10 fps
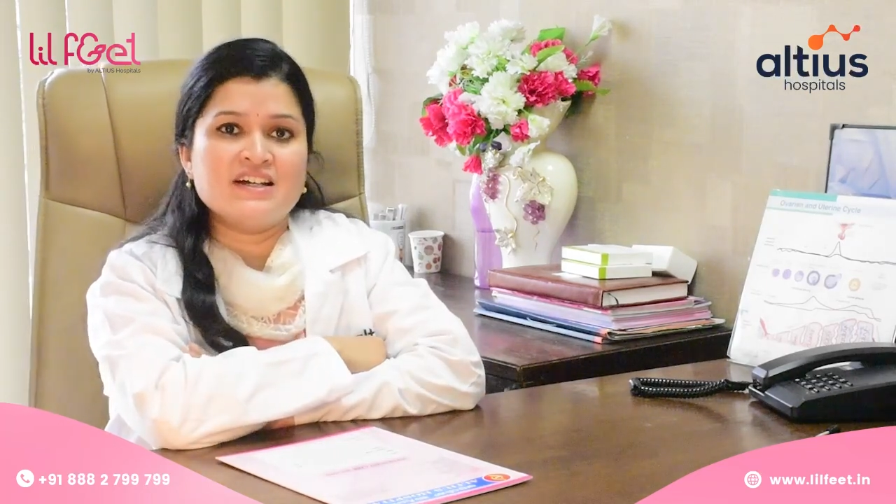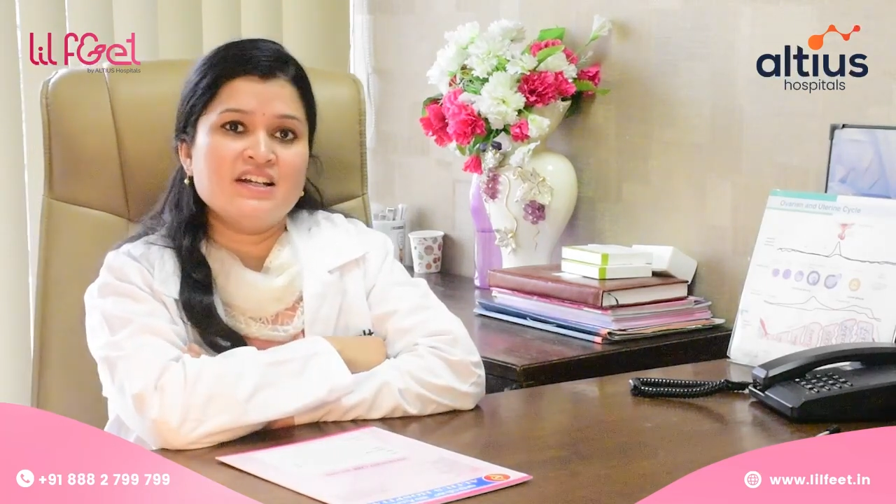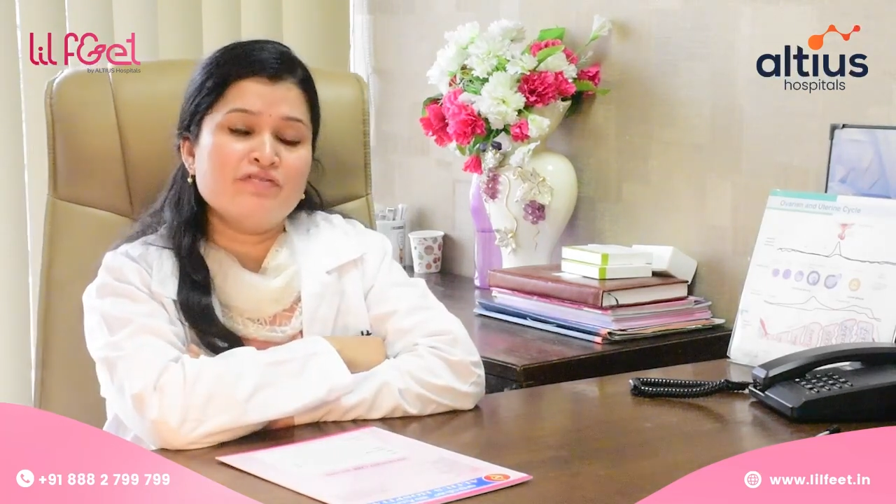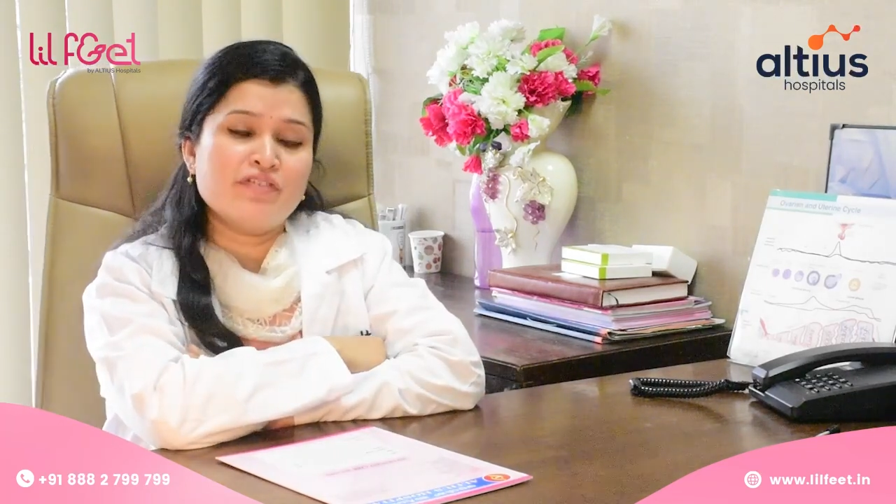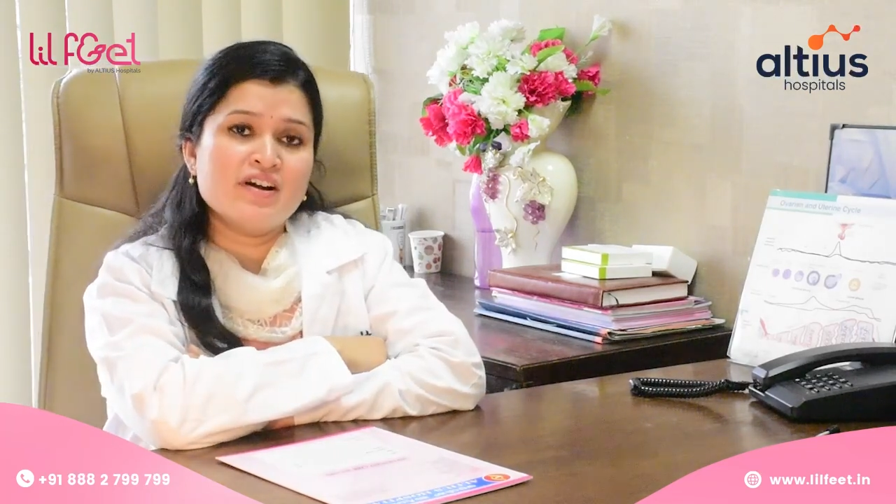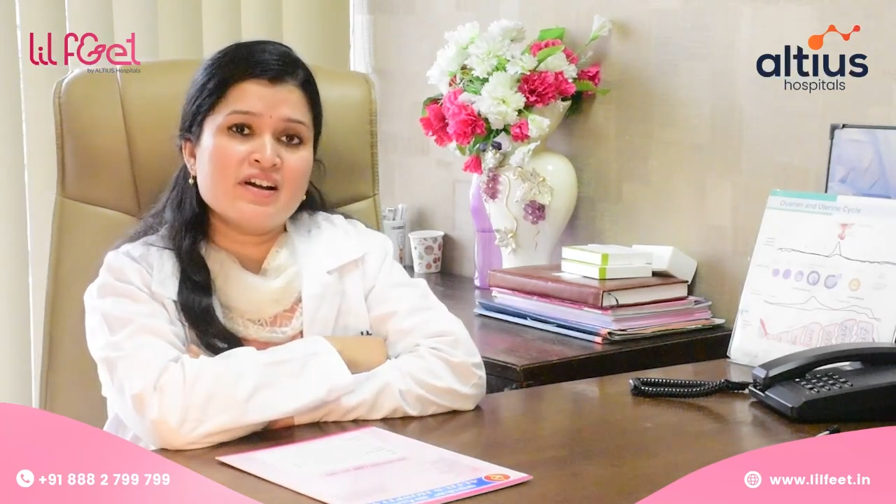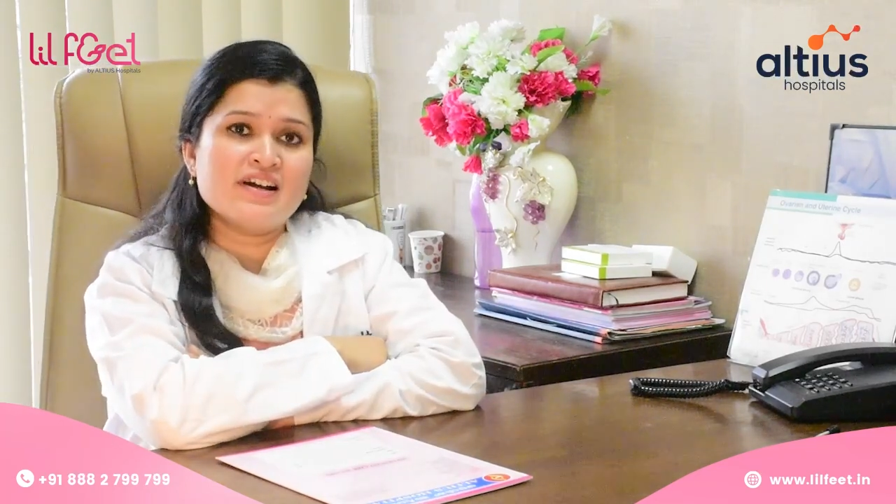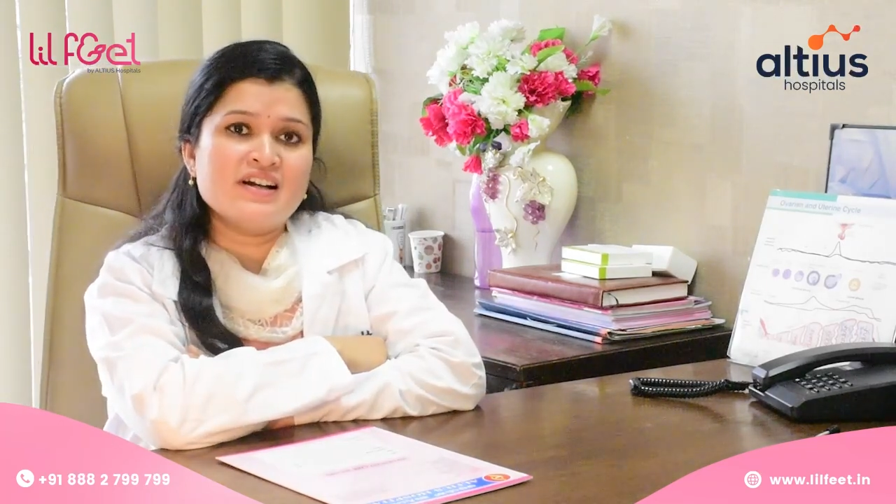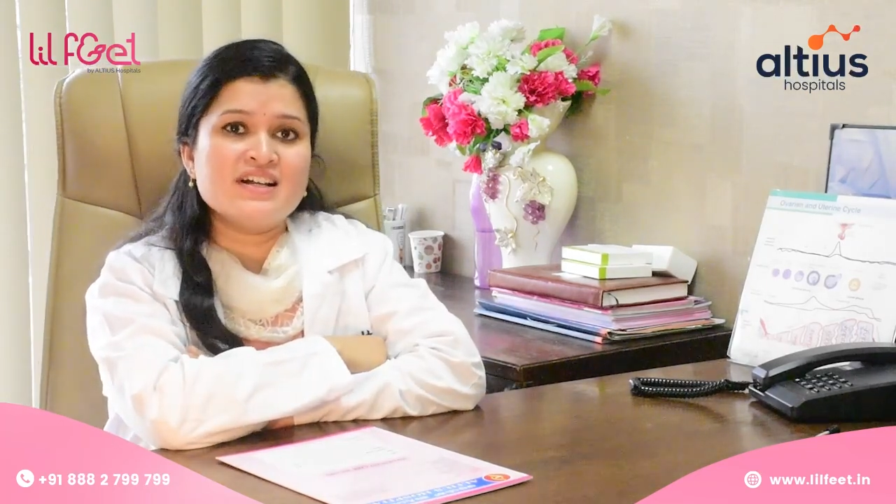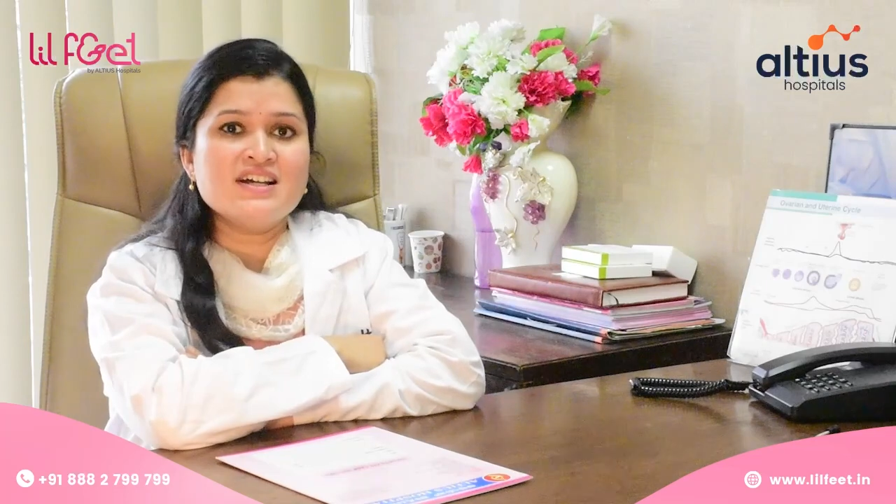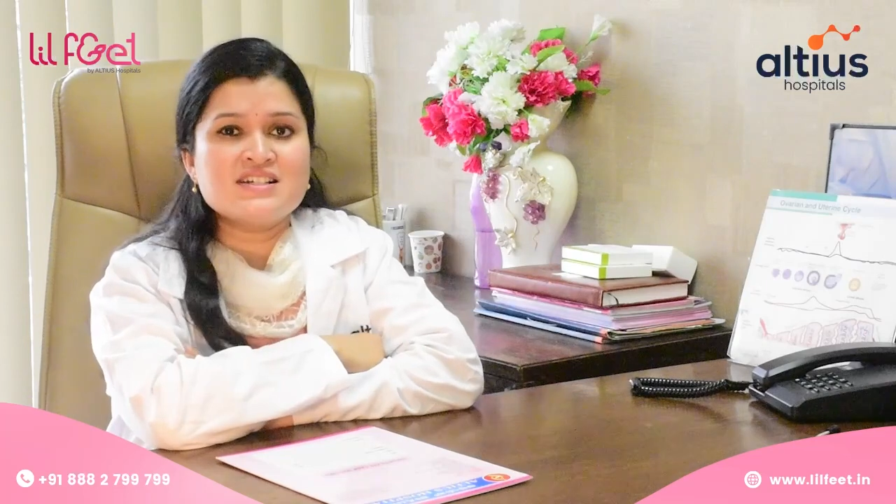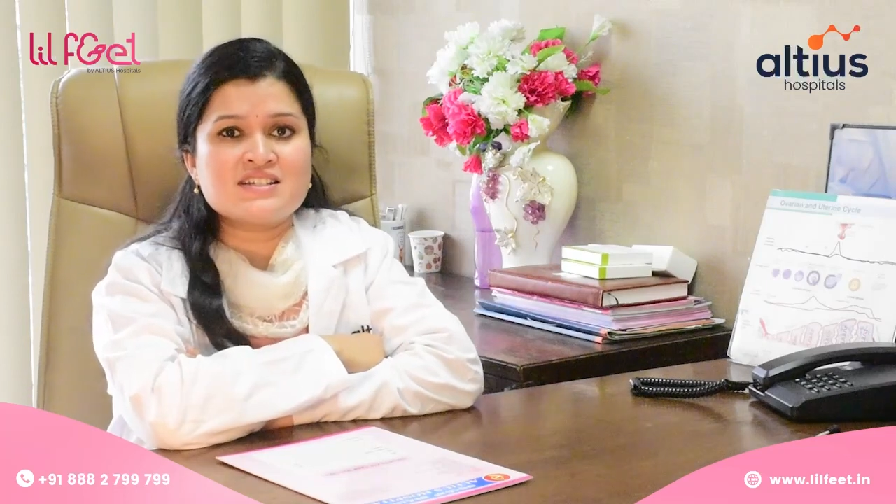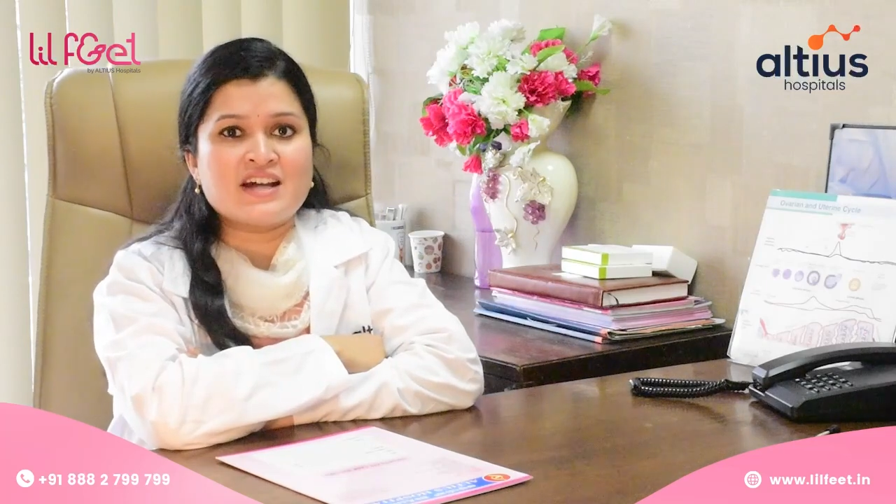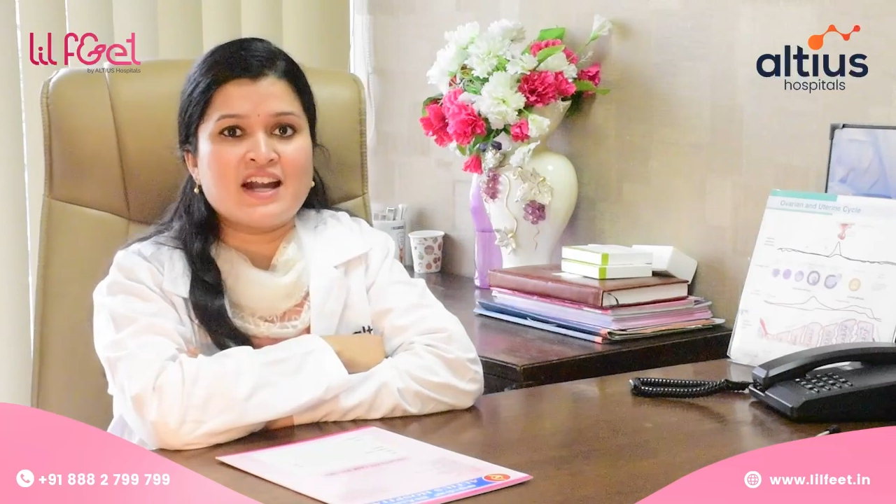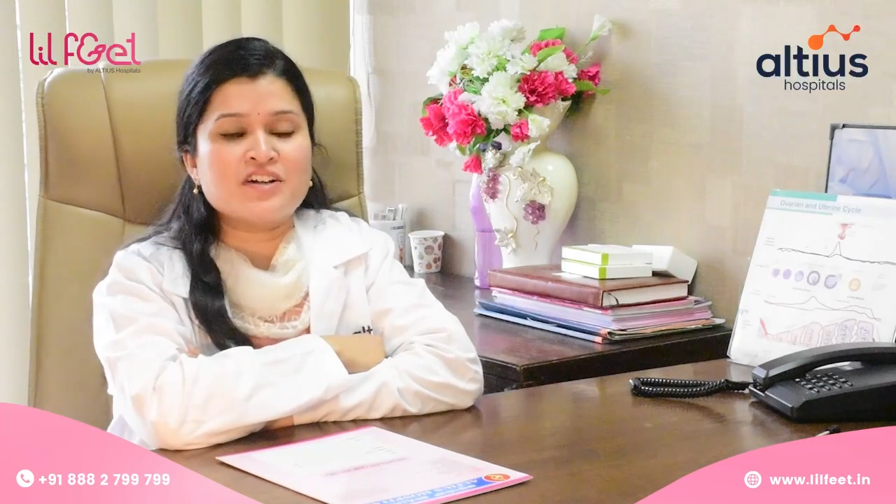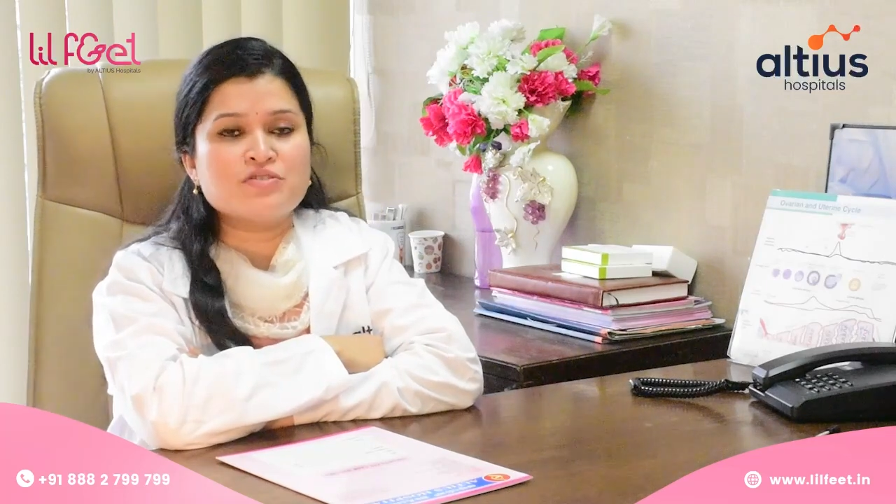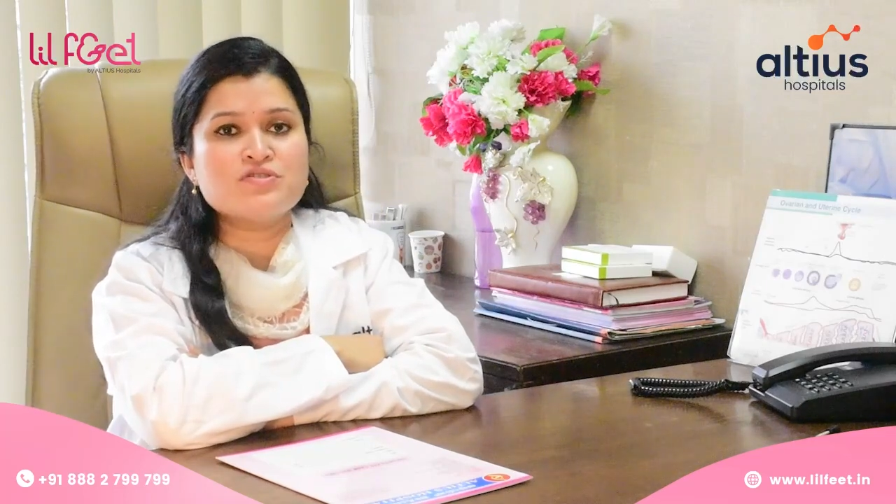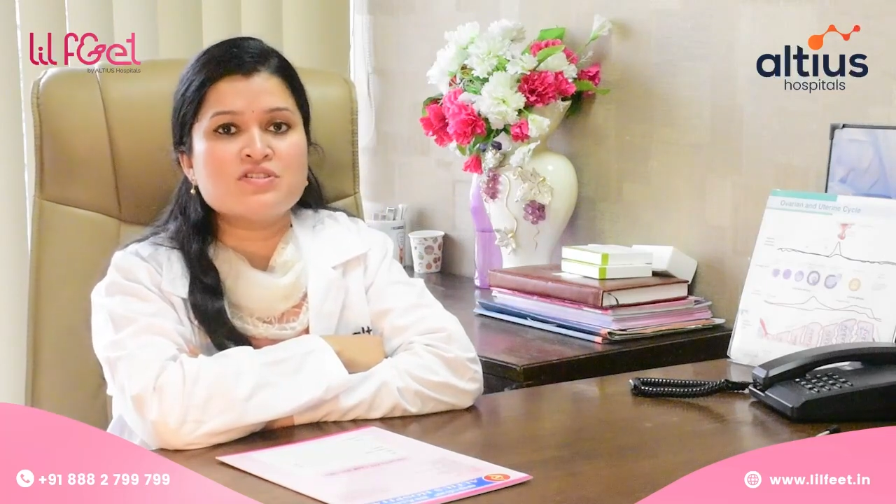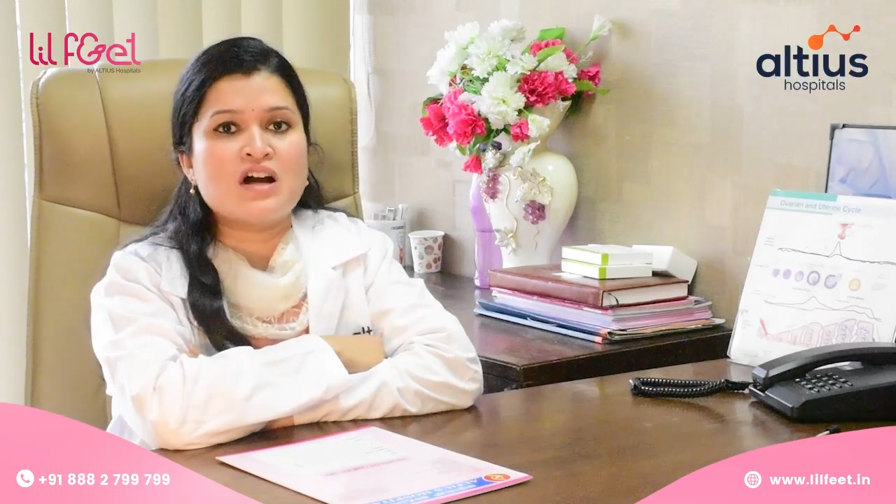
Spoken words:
infertility is diagnosed